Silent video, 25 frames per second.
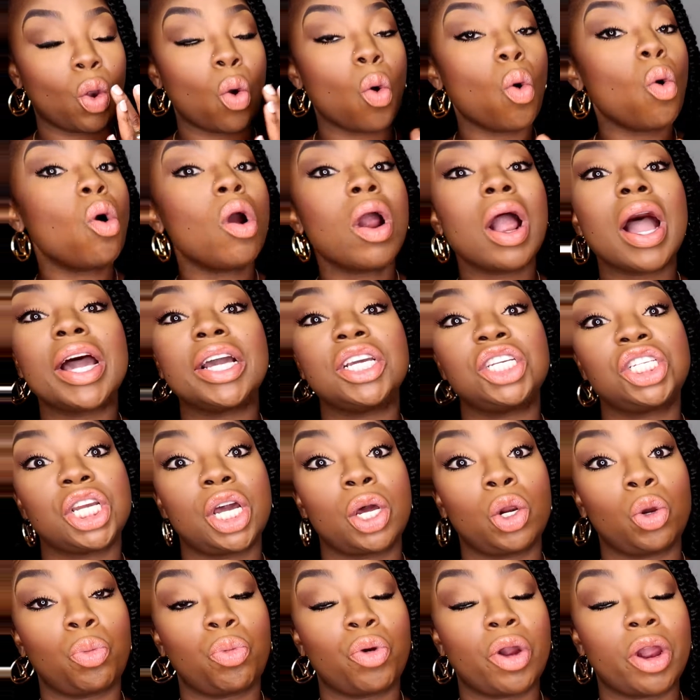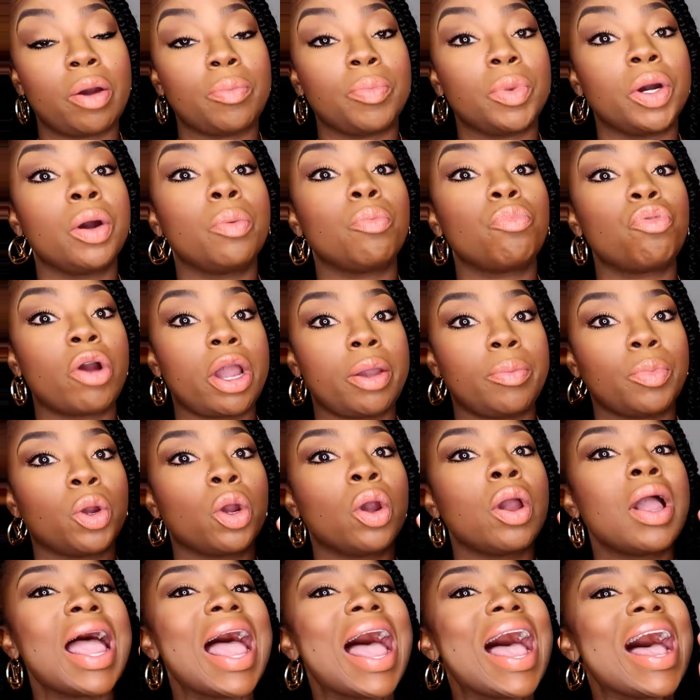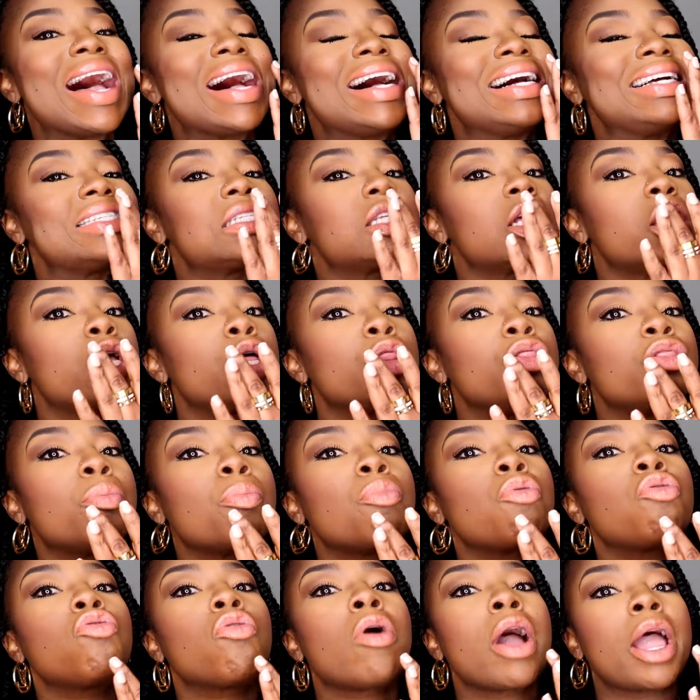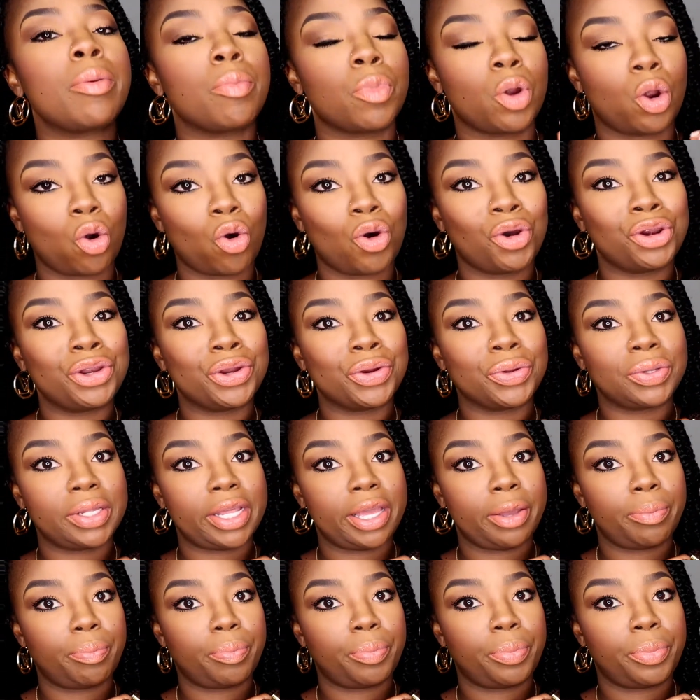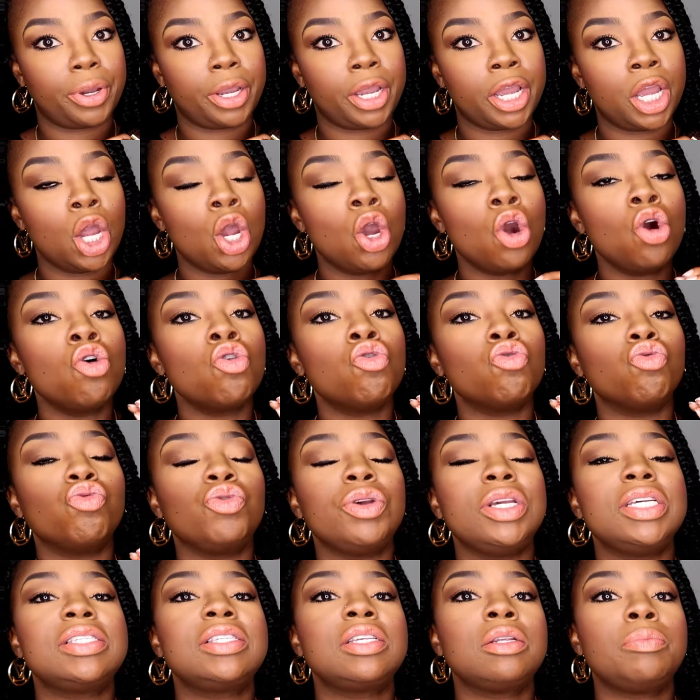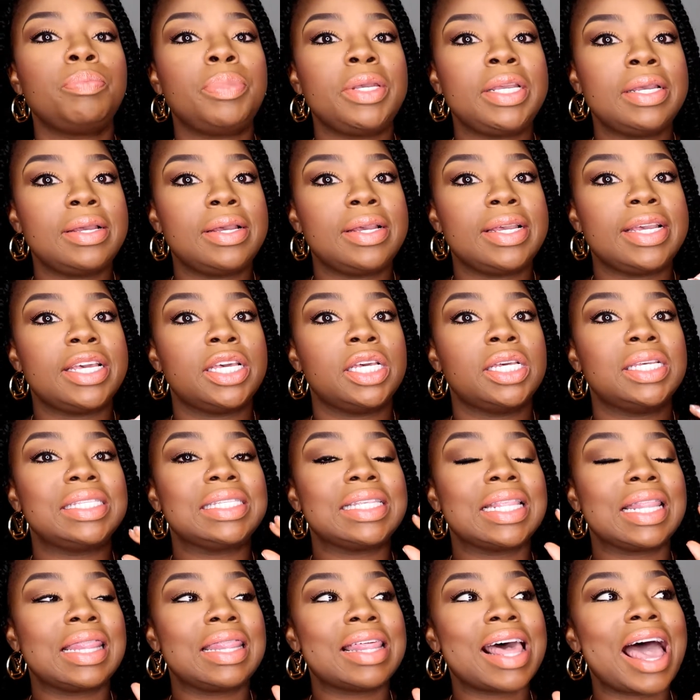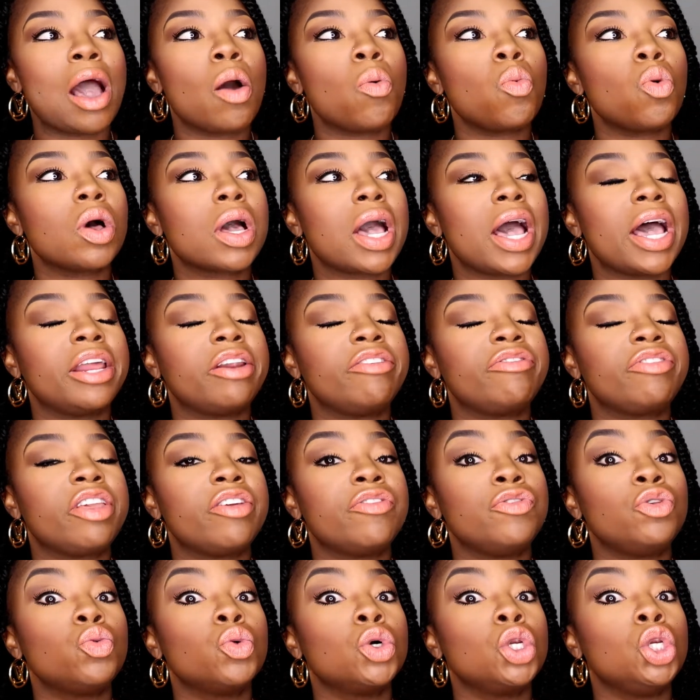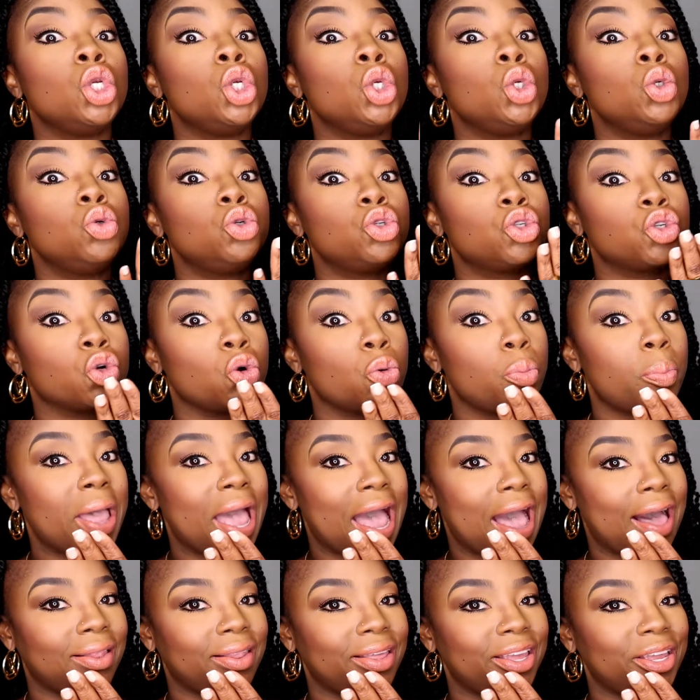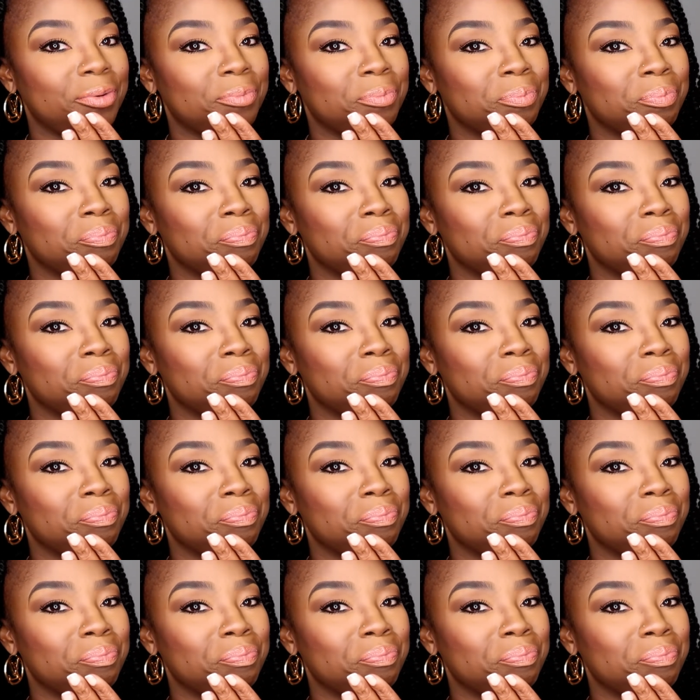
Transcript: or eyeshadow primer as the primer on your lip. Reason being is that will kind of give you a neutral palette.